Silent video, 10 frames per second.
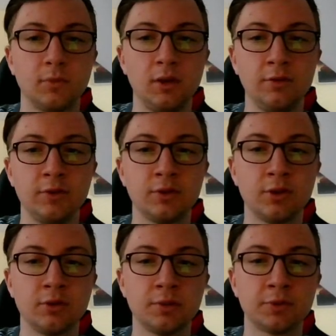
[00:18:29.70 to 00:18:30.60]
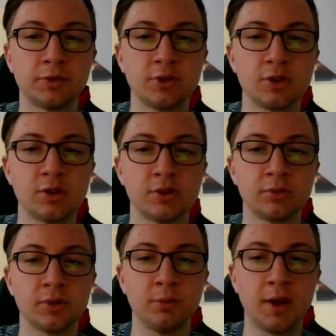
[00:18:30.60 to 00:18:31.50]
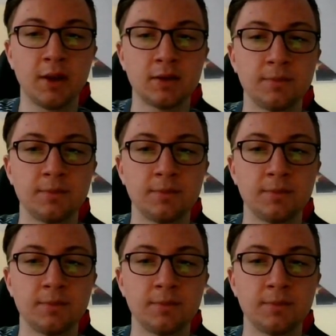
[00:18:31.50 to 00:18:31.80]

even though the position is really bad.